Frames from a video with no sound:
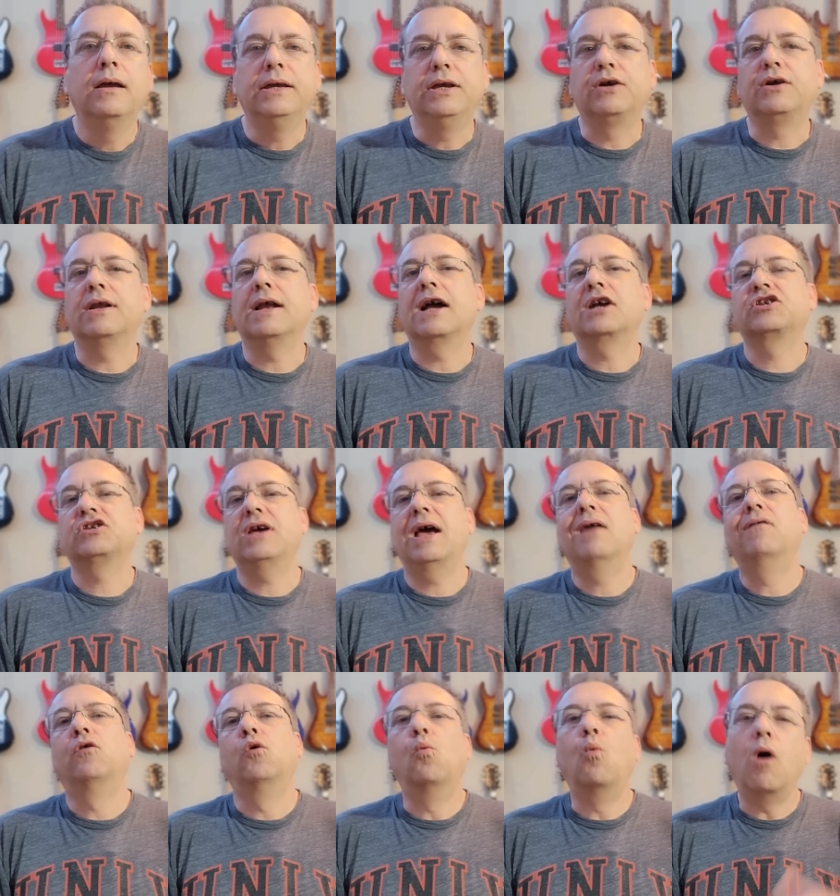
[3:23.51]
You could actually
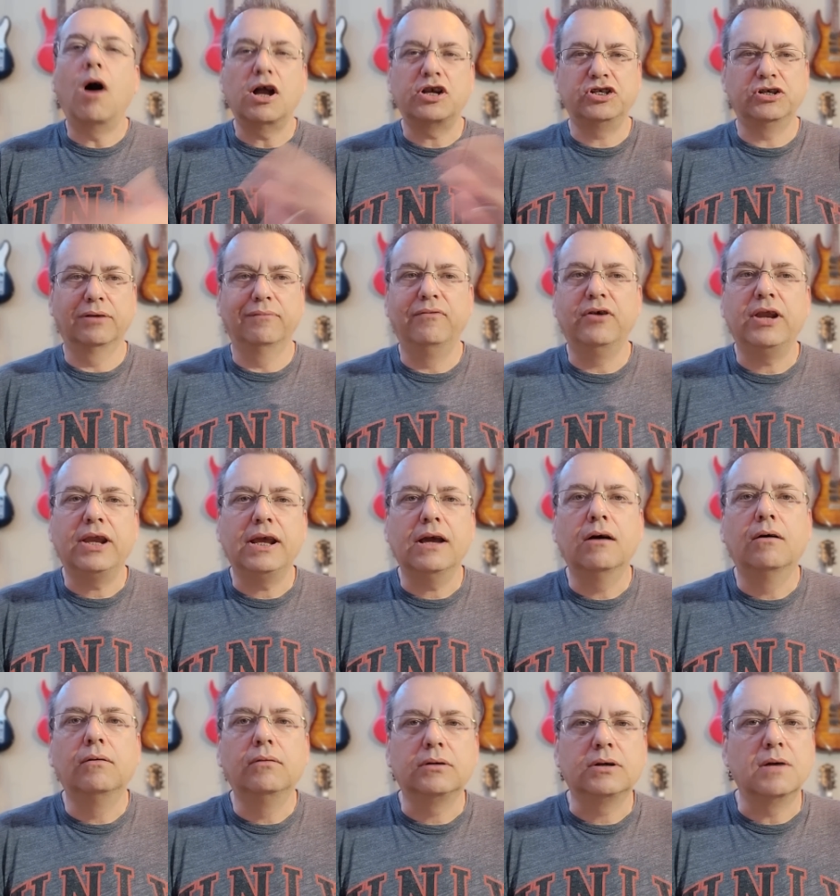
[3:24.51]
have it watch your
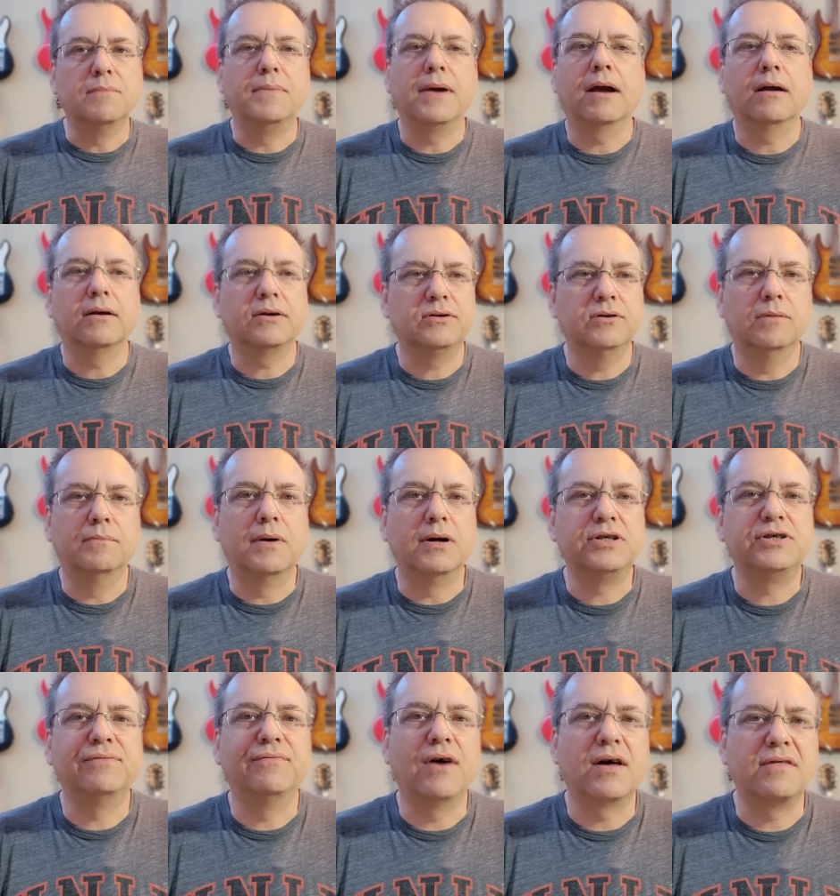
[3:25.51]
video and compare it to a
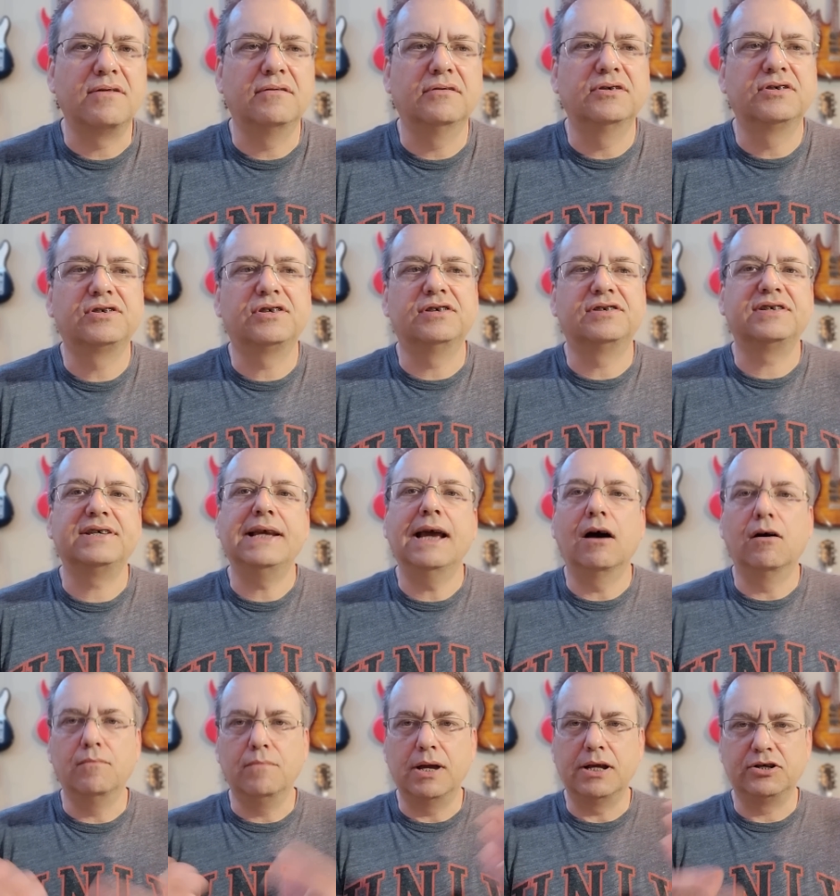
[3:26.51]
bunch of others to see
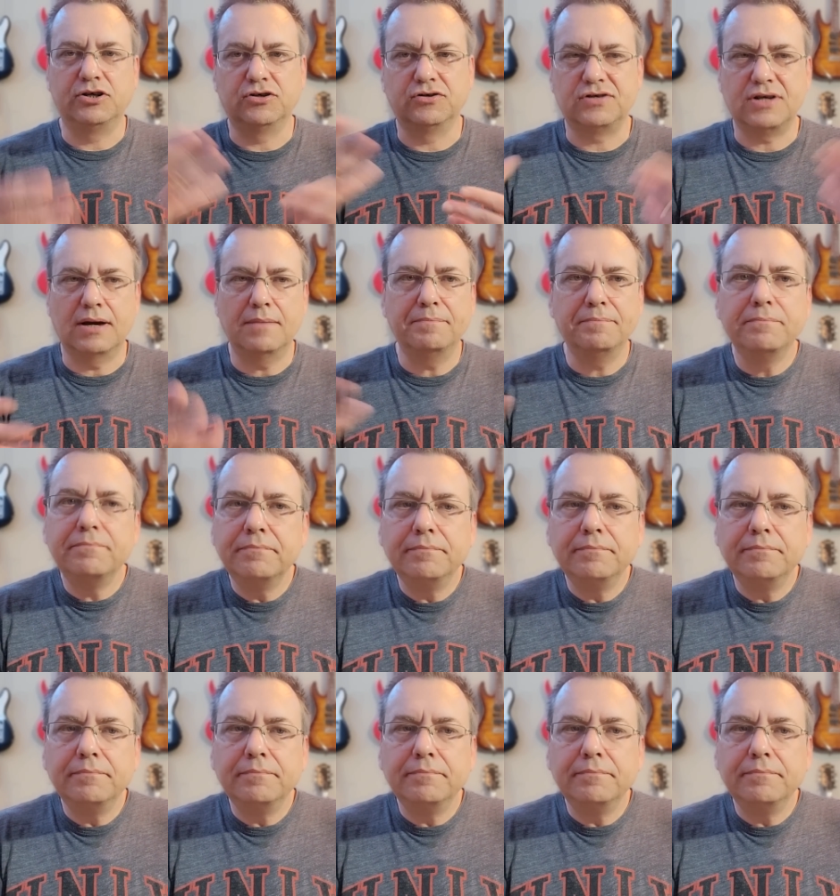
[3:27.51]
how it measures up.